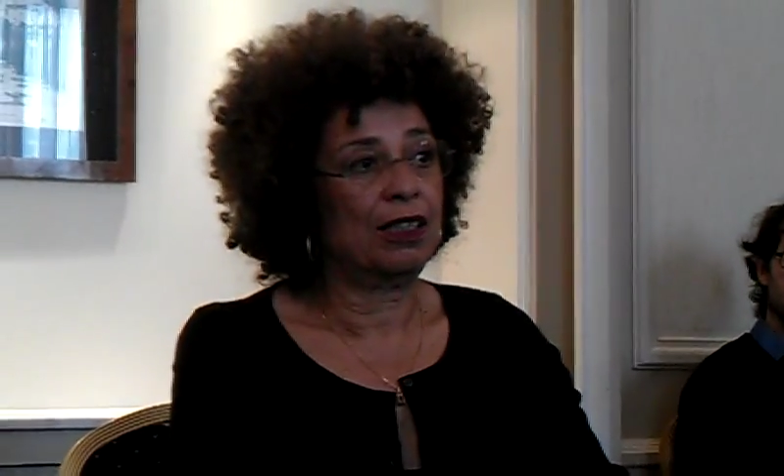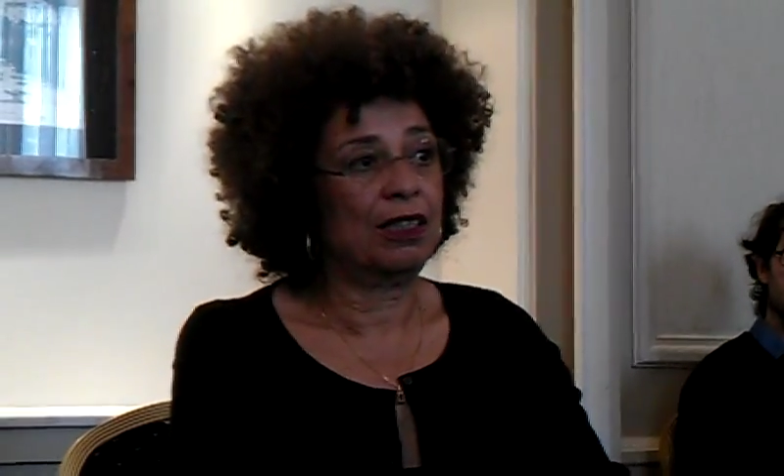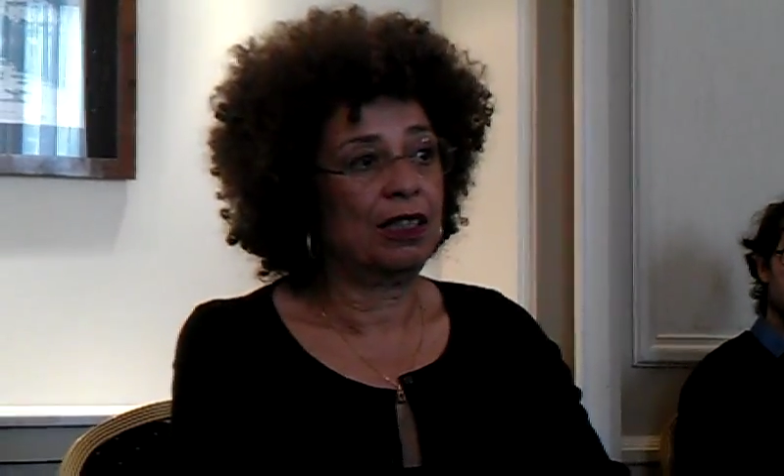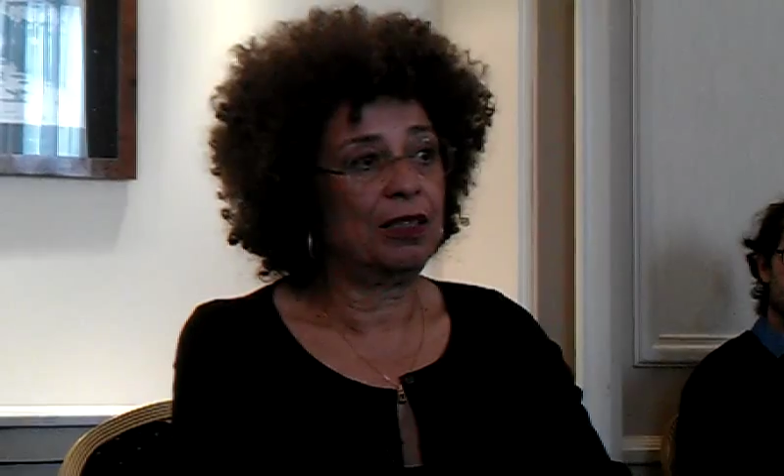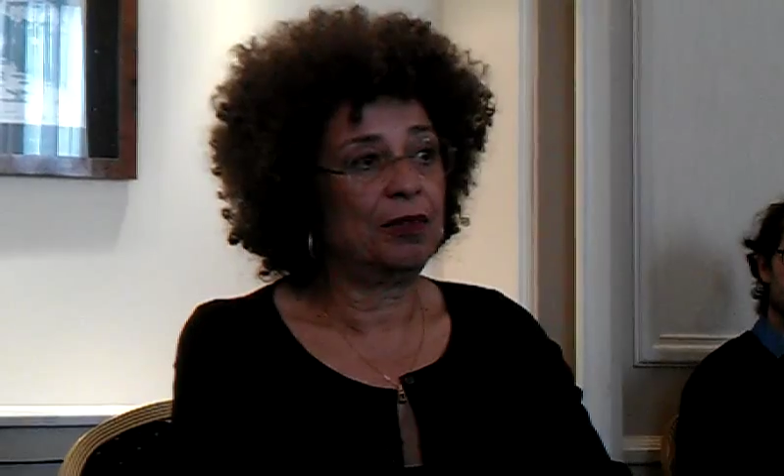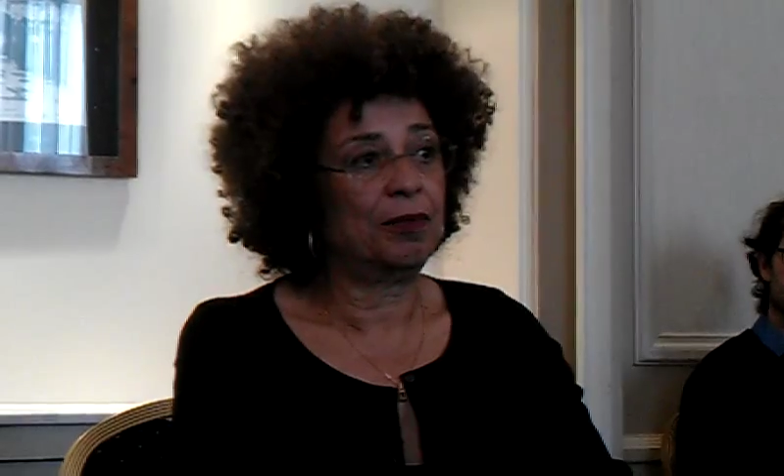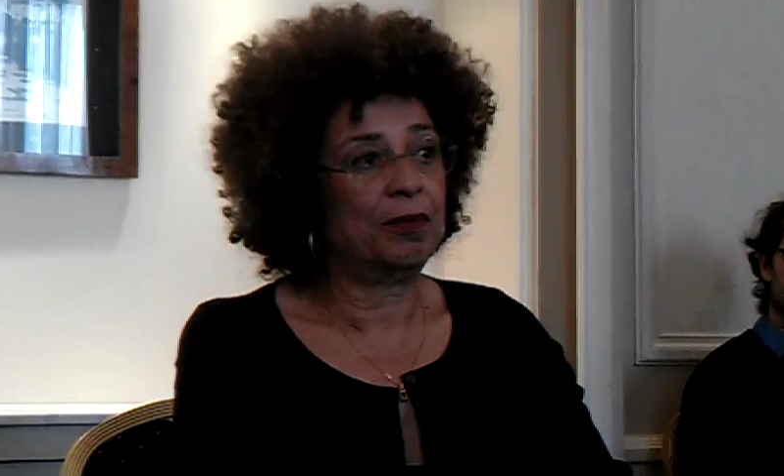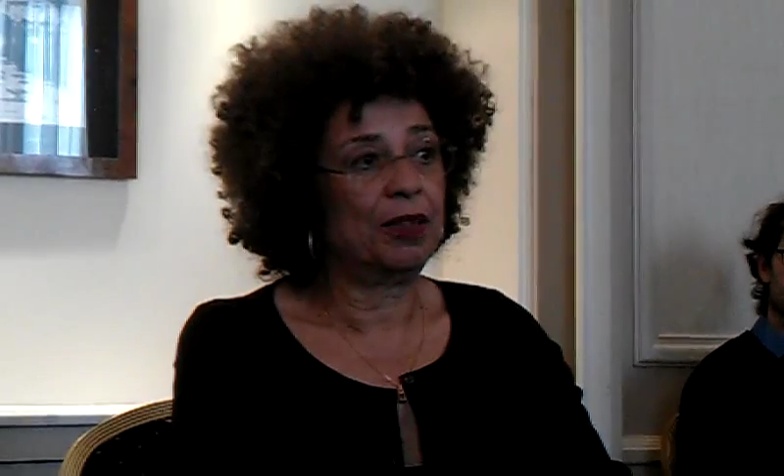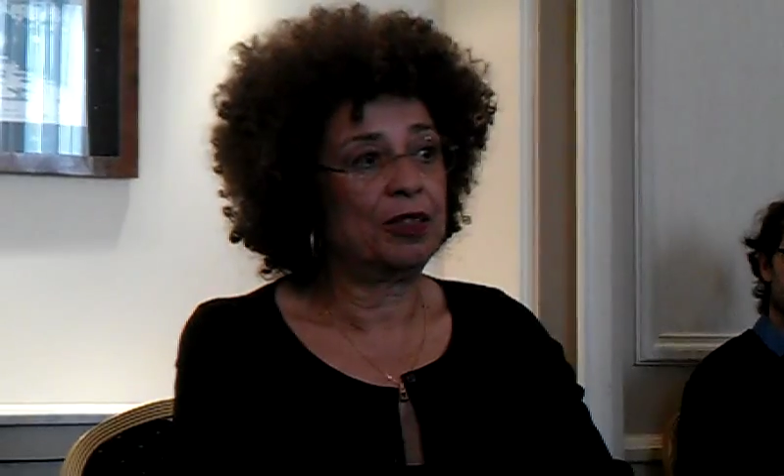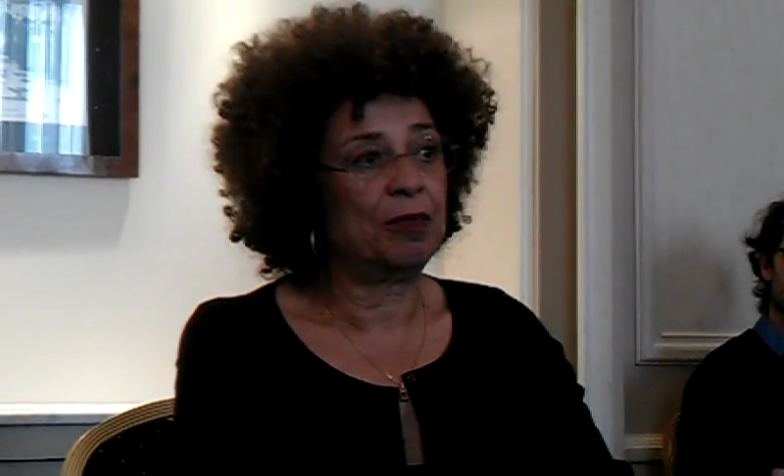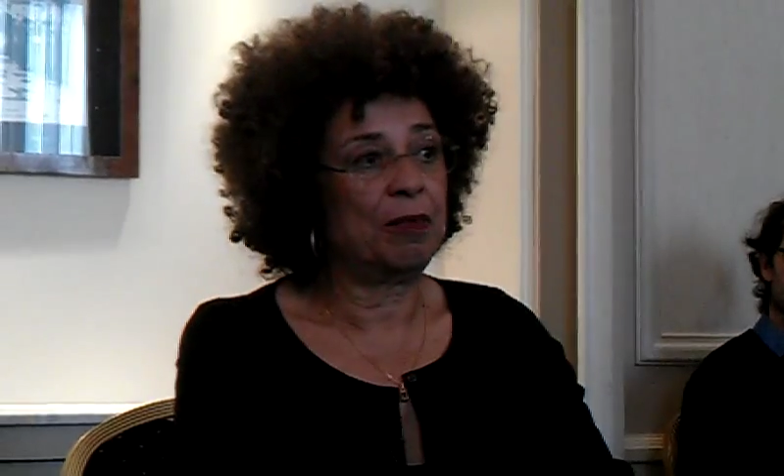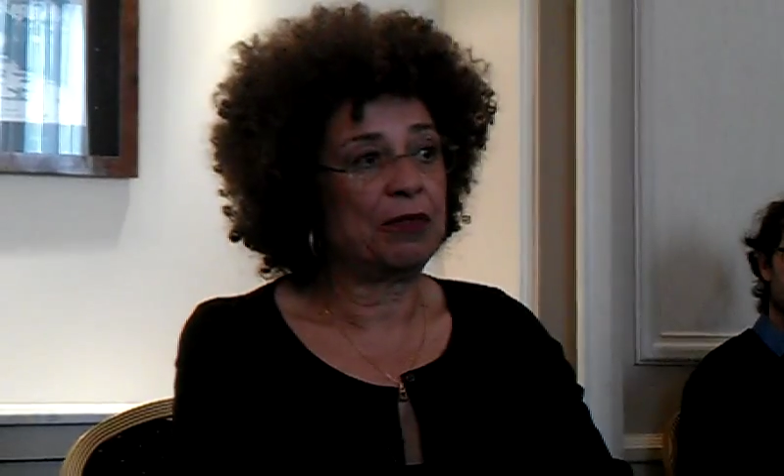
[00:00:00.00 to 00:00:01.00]
Uh,
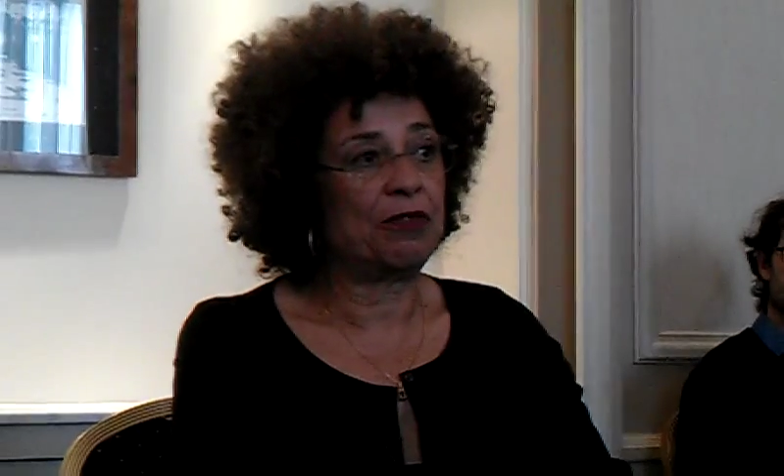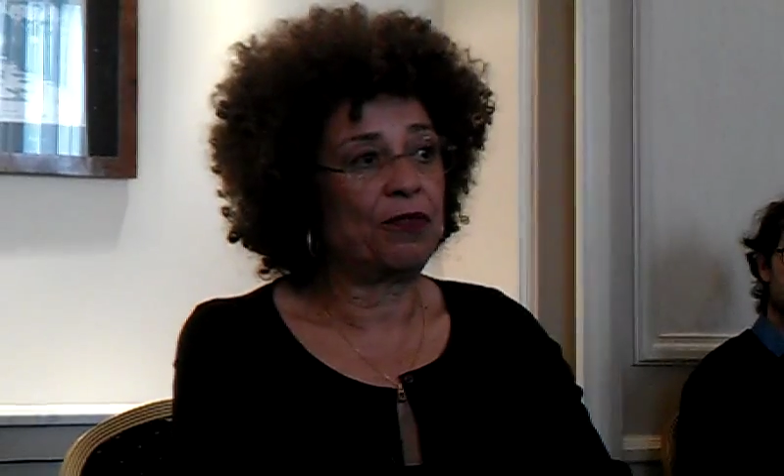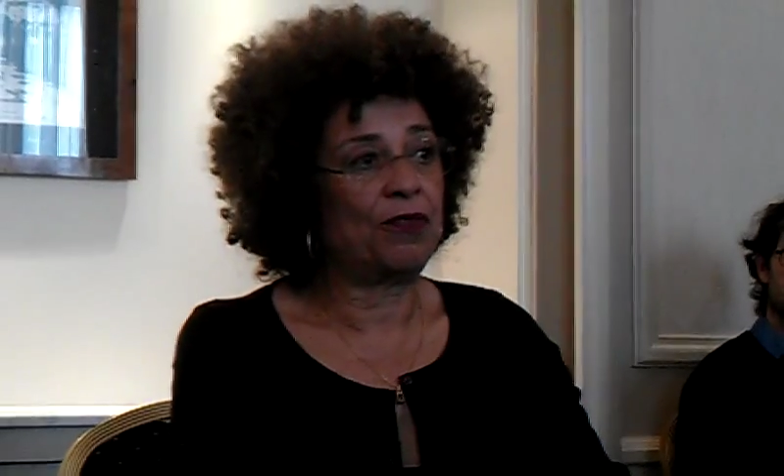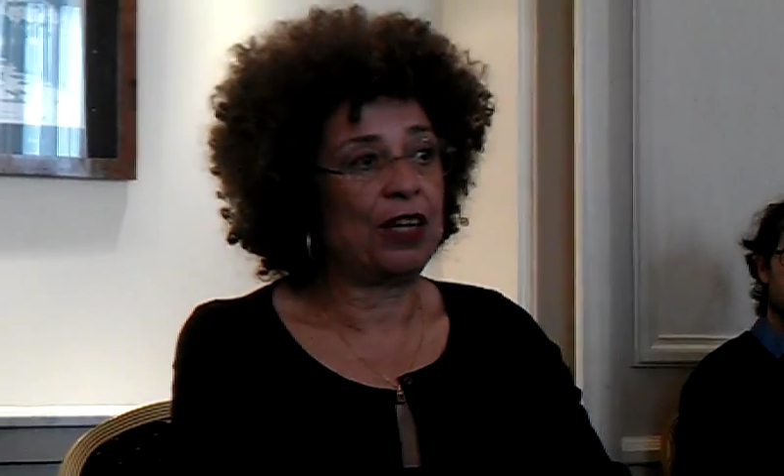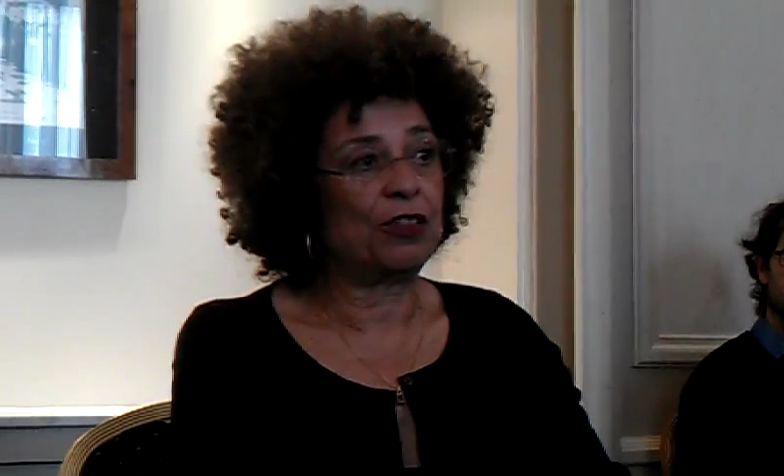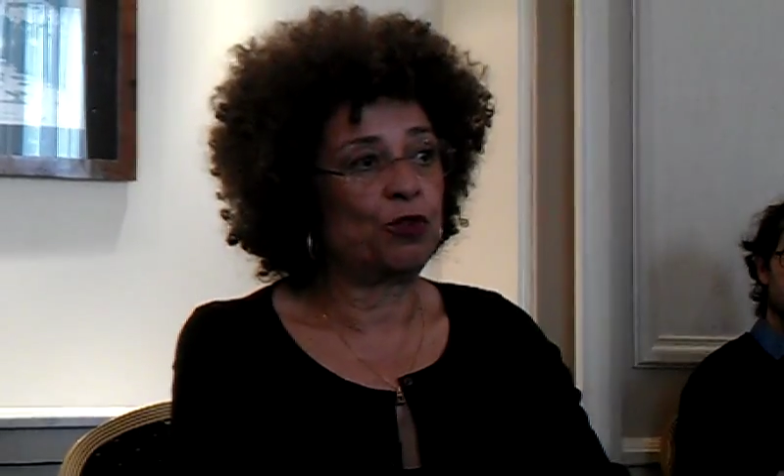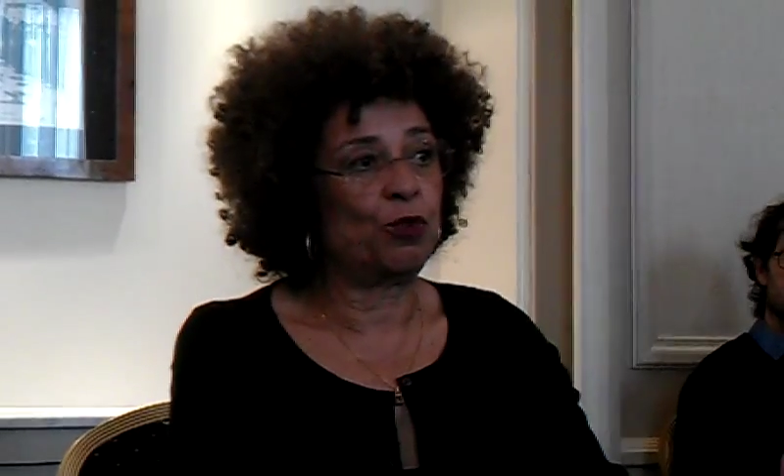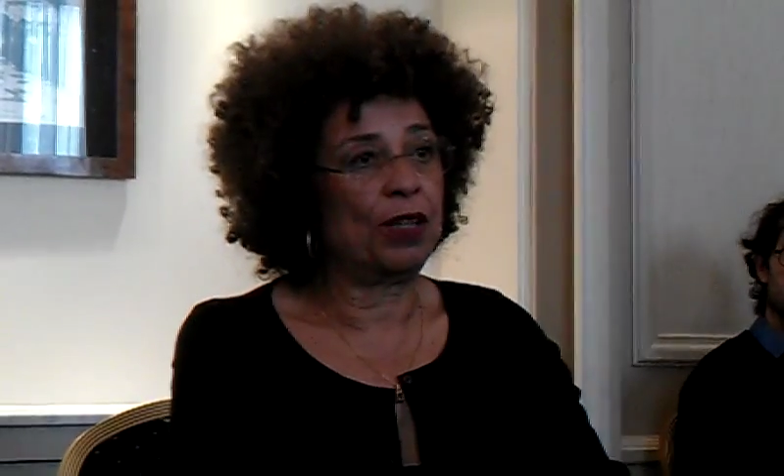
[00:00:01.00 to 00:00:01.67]
as a matter of fact,